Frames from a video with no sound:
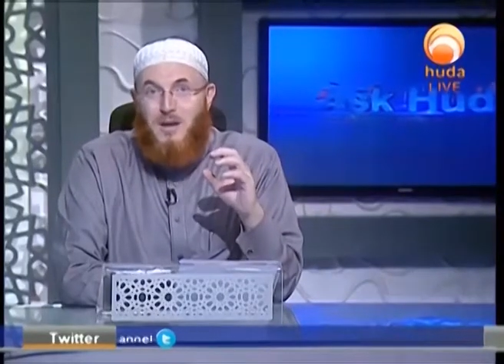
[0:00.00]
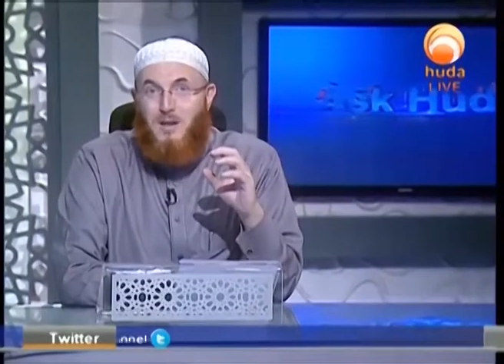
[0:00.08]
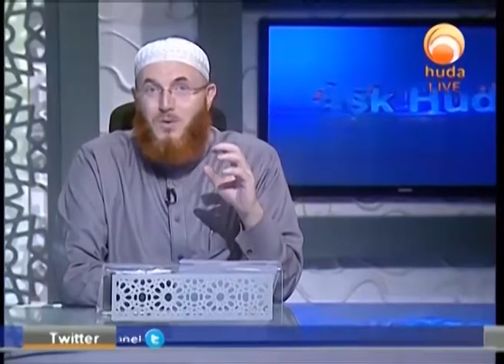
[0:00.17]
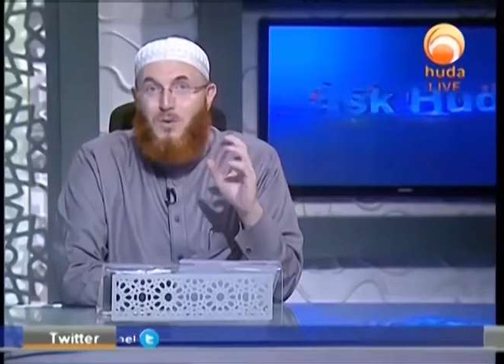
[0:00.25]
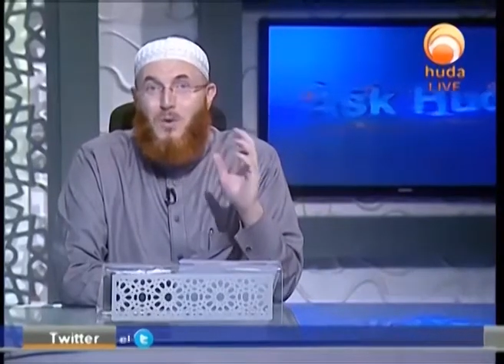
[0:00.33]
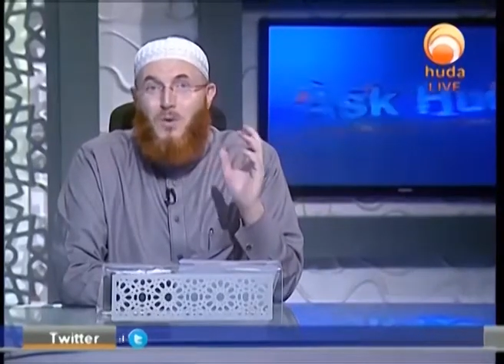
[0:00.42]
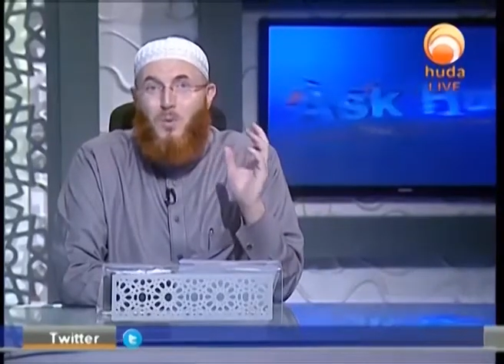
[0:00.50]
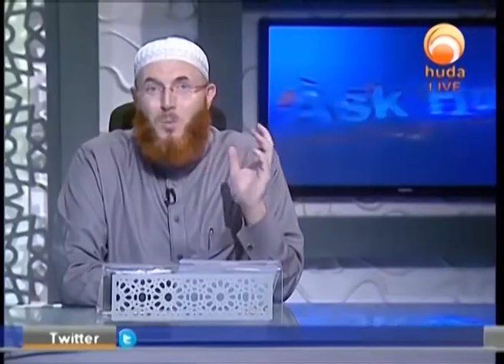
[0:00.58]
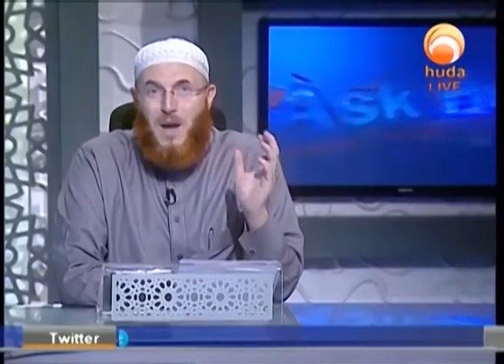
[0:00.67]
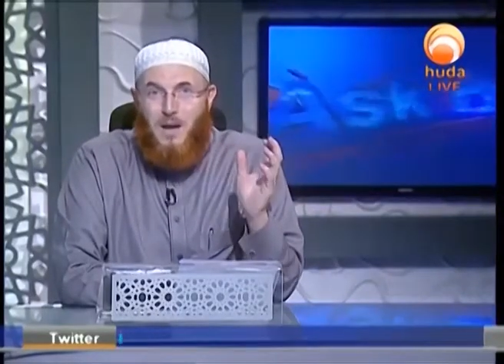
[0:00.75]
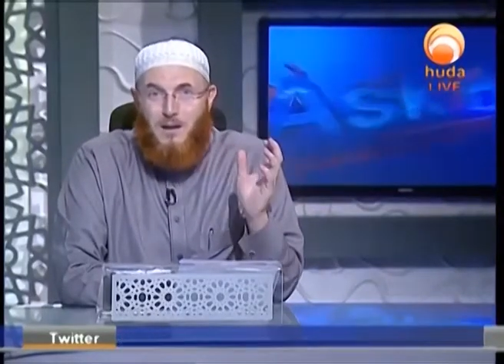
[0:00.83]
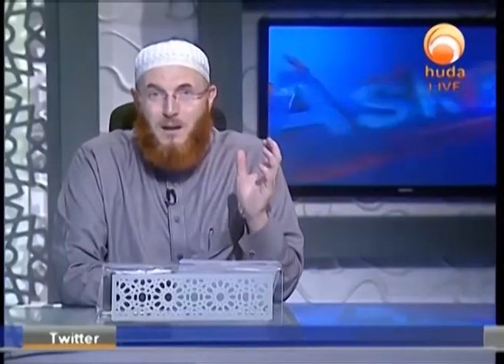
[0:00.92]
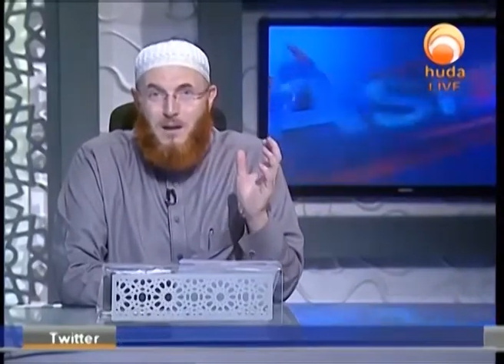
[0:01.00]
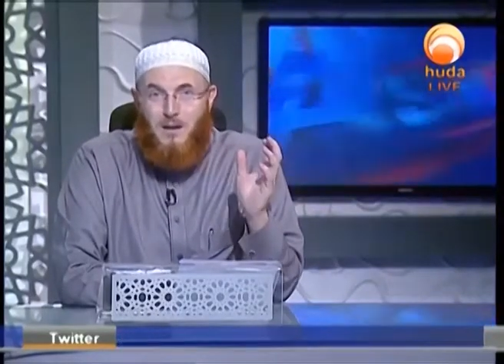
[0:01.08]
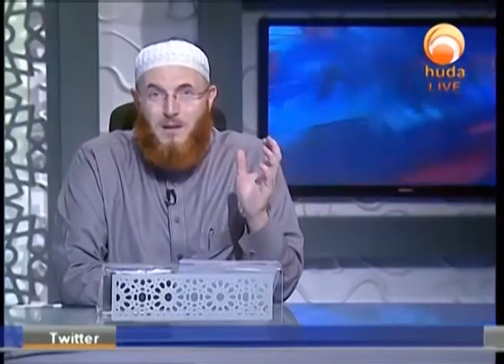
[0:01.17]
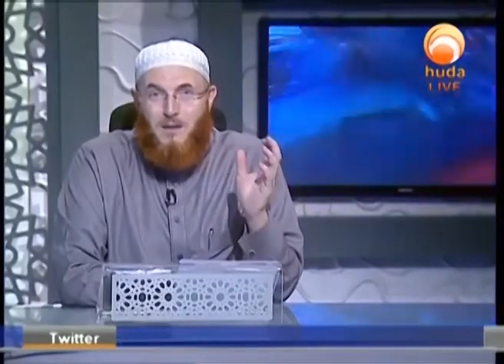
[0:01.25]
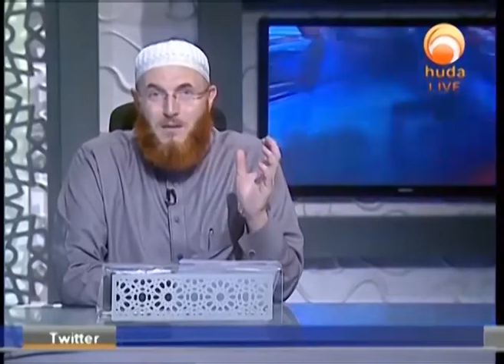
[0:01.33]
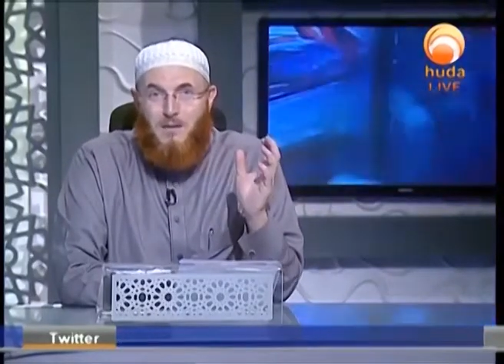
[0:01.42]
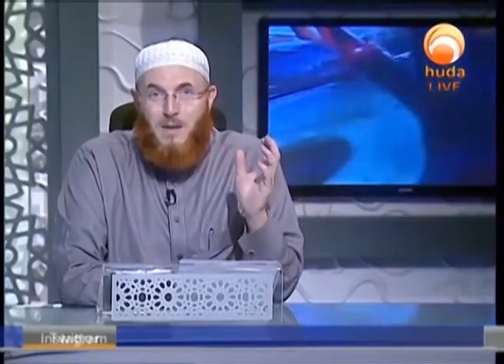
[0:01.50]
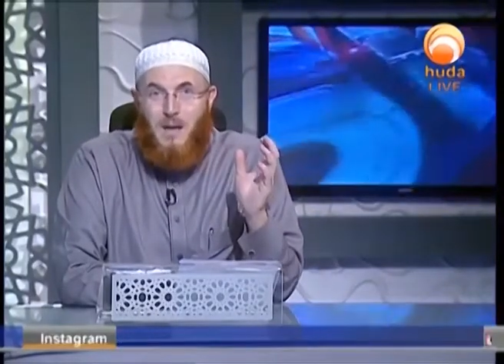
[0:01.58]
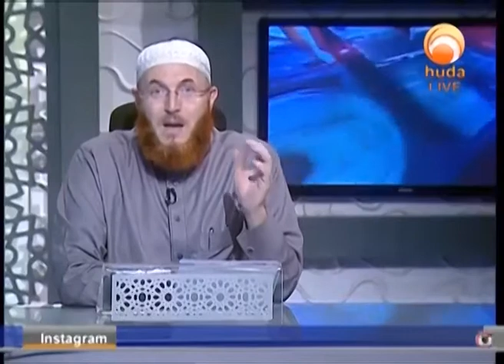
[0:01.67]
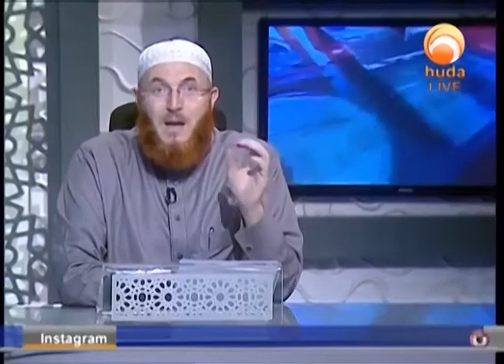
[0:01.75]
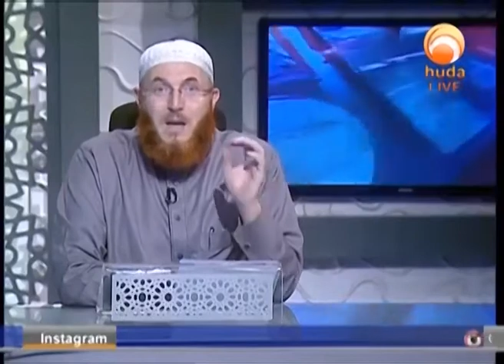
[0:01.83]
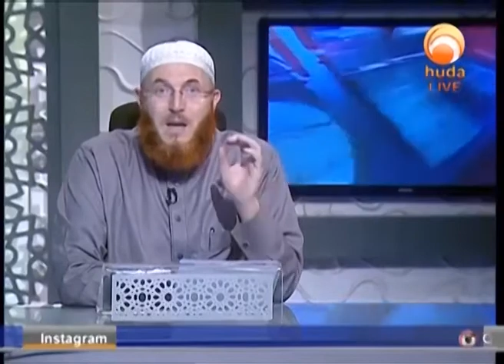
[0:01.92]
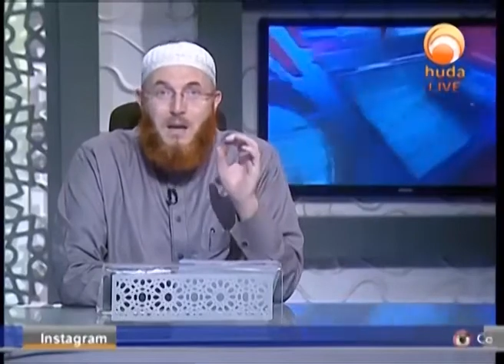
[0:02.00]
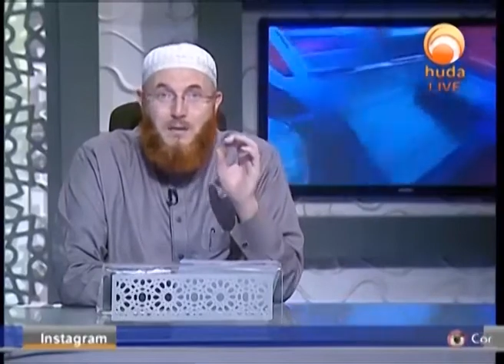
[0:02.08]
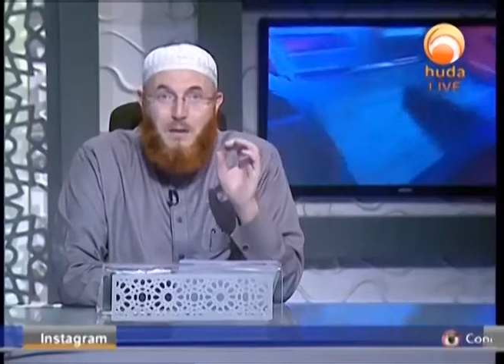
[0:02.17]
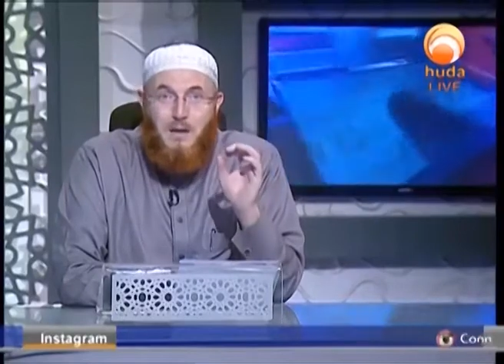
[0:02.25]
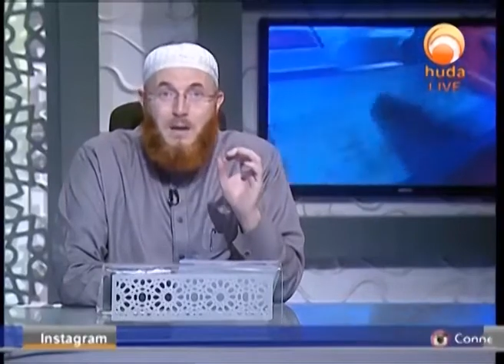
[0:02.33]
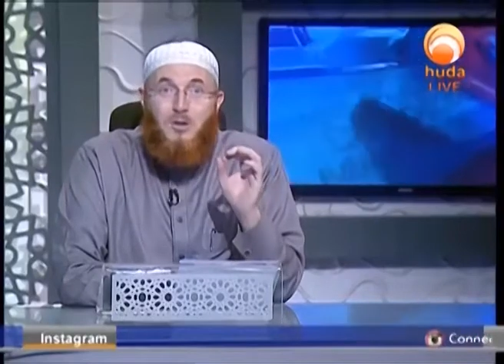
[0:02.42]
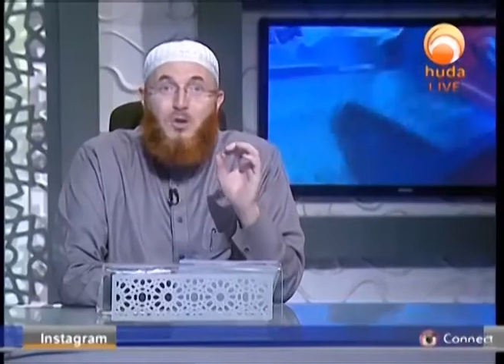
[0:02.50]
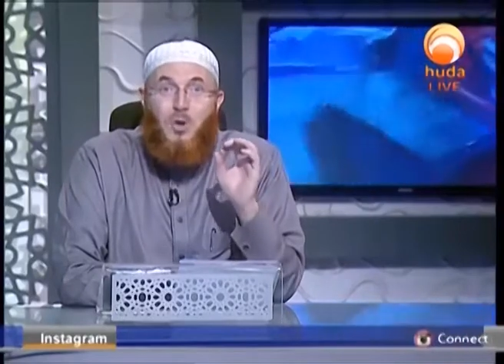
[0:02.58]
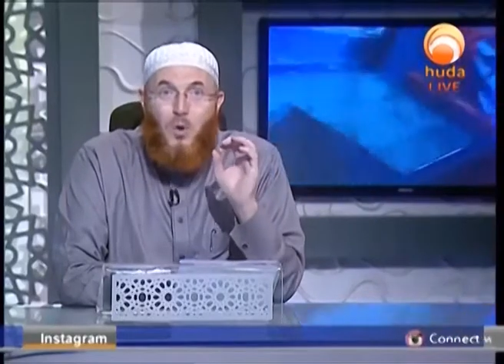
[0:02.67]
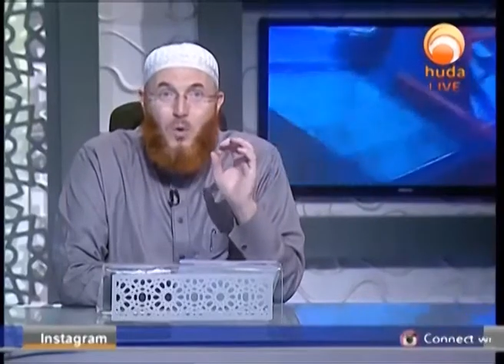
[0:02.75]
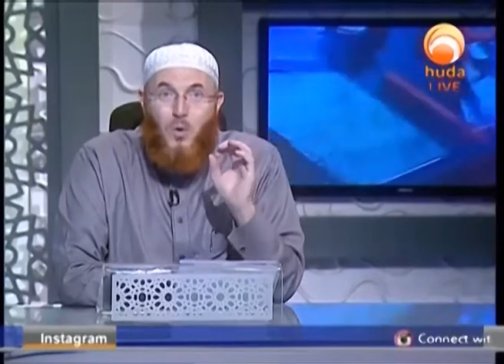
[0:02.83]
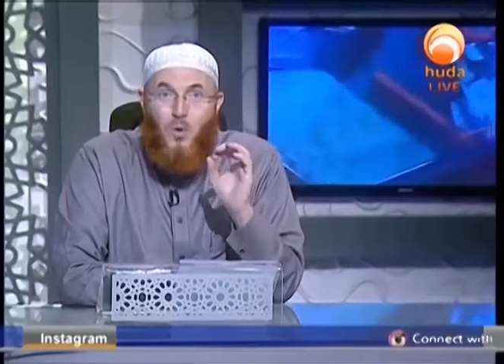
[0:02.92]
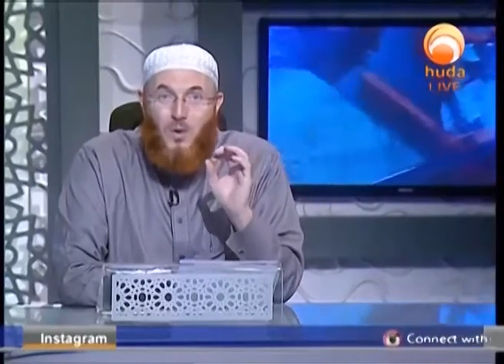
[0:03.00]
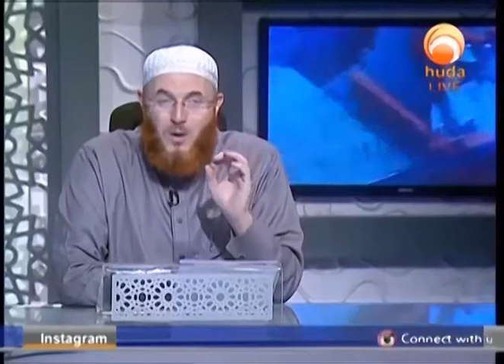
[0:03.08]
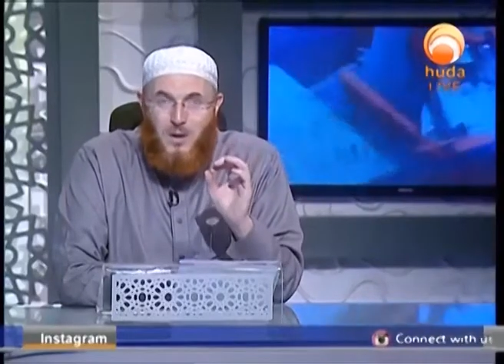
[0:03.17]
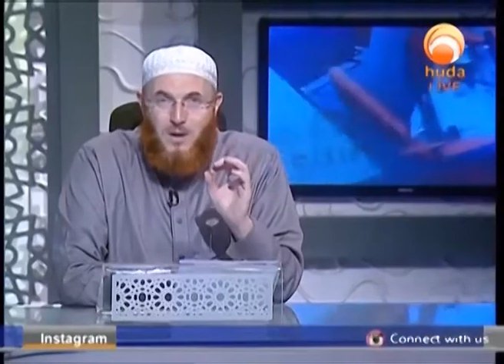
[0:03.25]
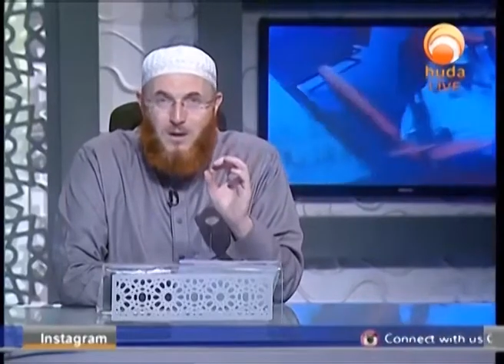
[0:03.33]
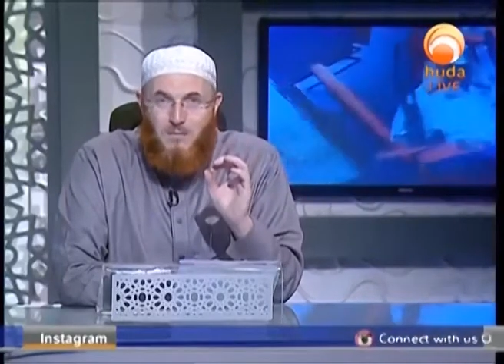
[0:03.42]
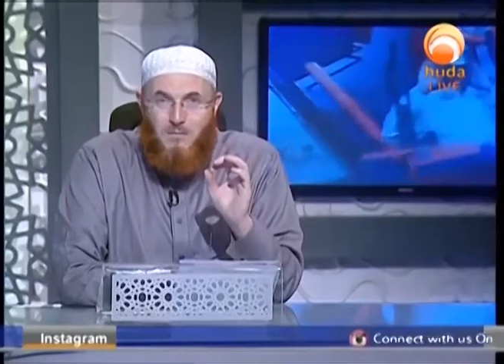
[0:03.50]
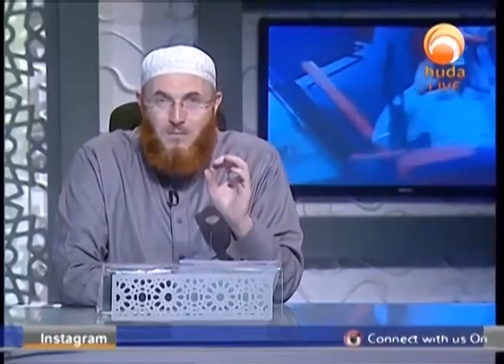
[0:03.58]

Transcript: is gold plated. If it is gold,